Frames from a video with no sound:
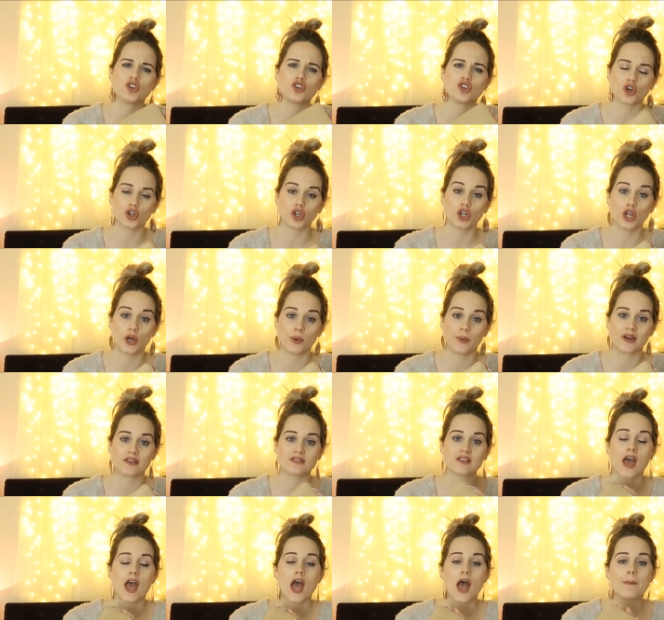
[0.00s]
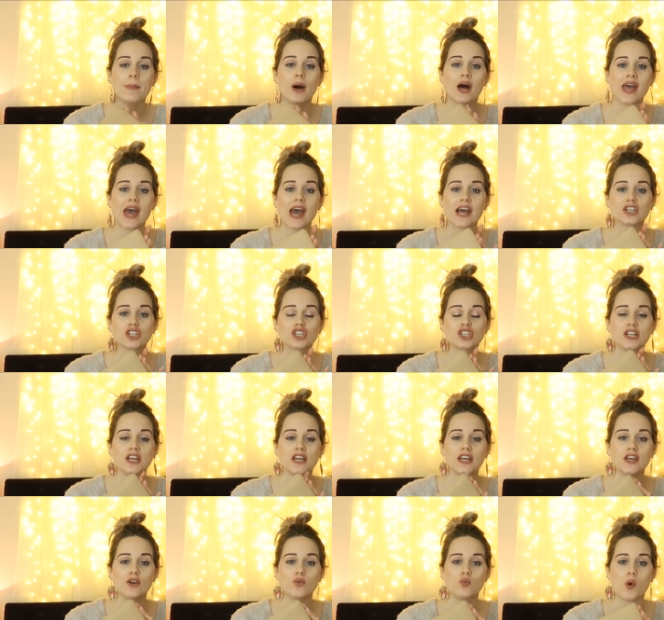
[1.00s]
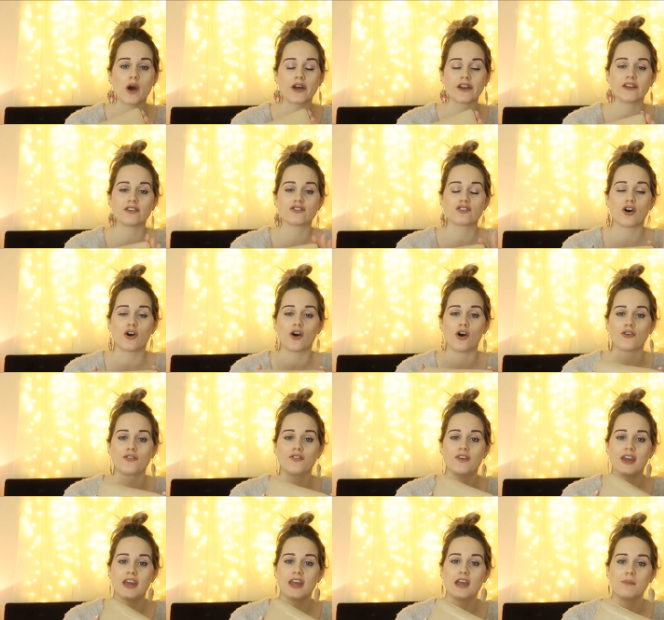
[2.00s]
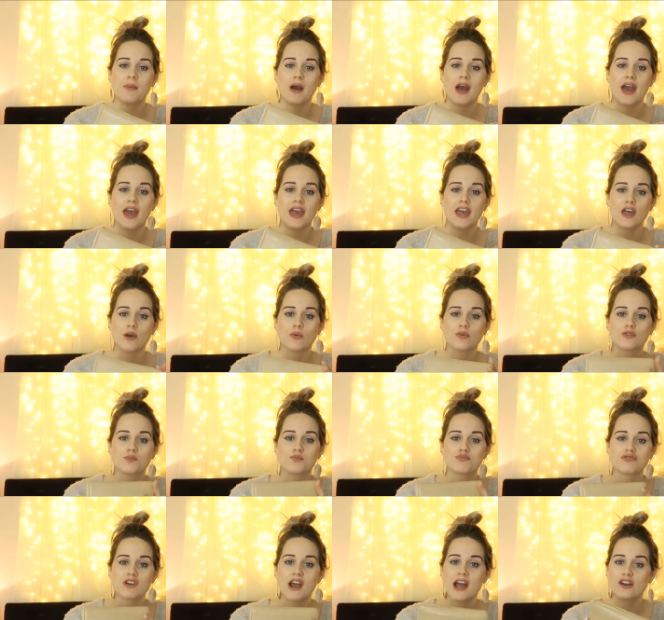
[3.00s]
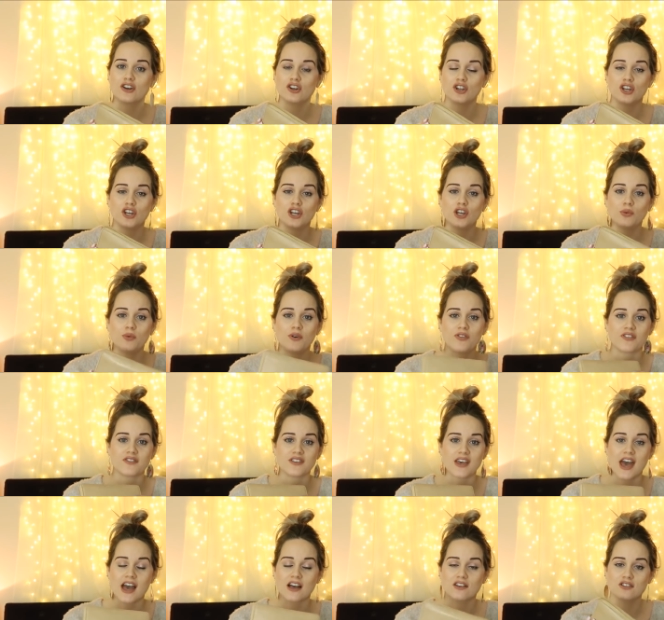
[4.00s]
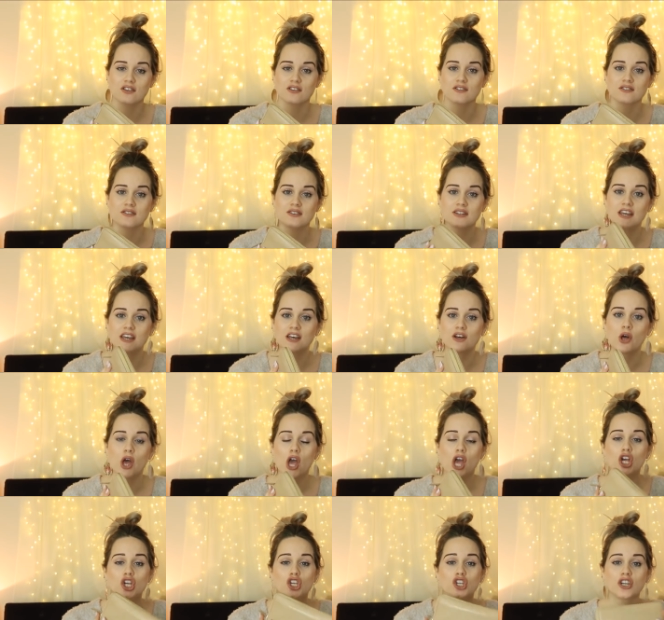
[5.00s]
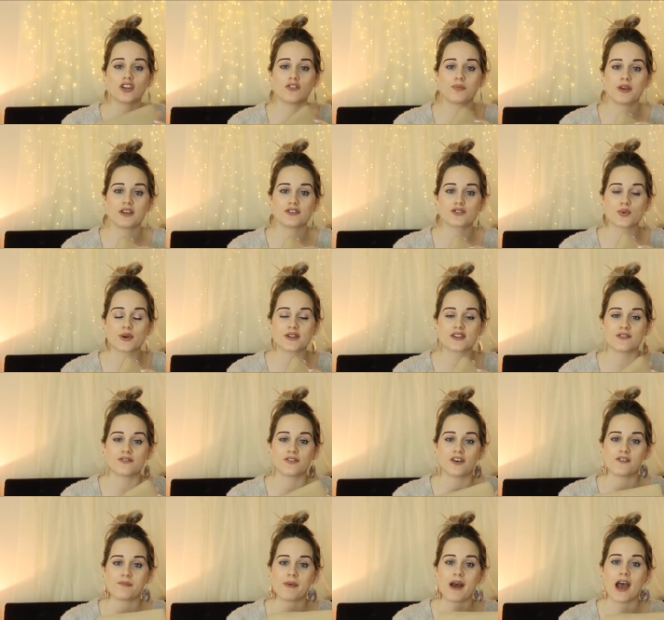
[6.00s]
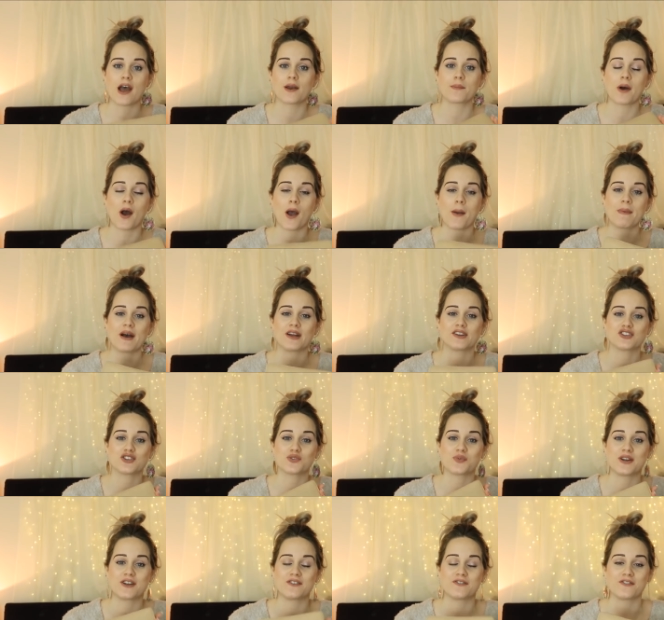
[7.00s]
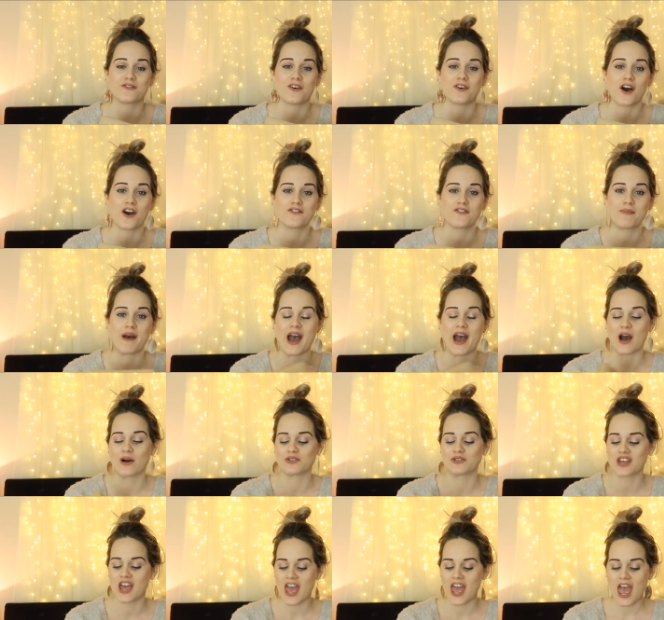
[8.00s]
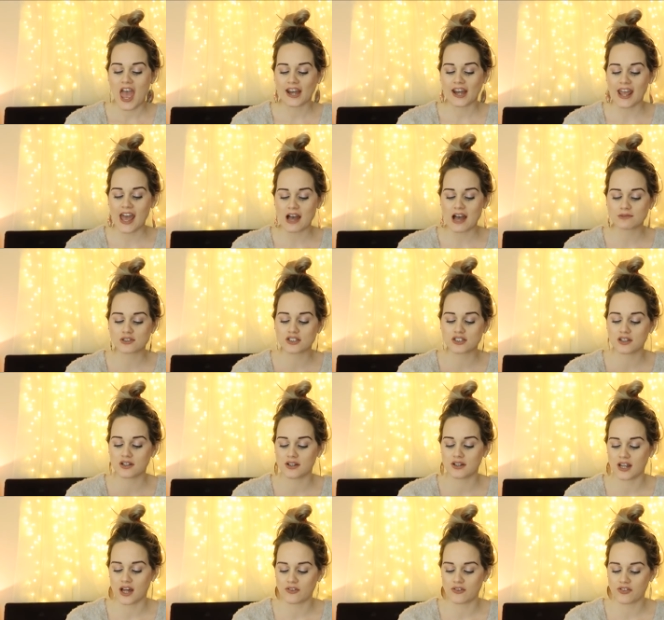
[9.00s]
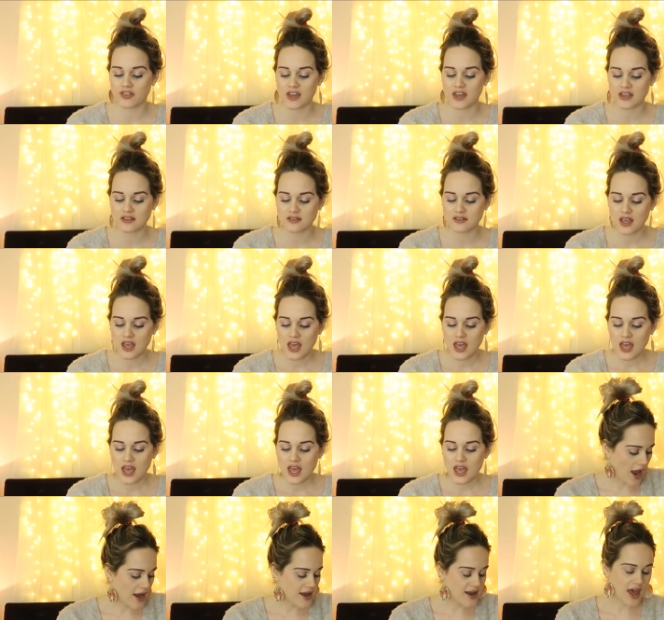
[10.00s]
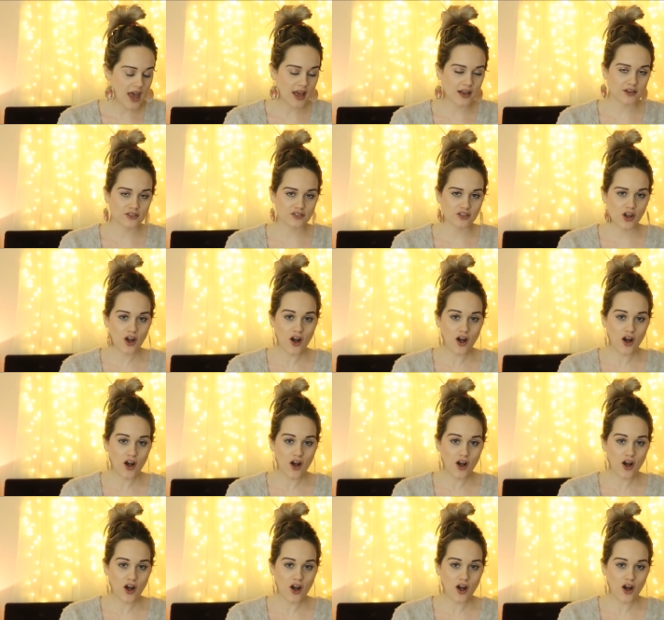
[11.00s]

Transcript: John Lewis, but I actually won it off eBay. It was brand new with the tags on still. Should have been £25, but I managed to win it for £5. I absolutely love this. Next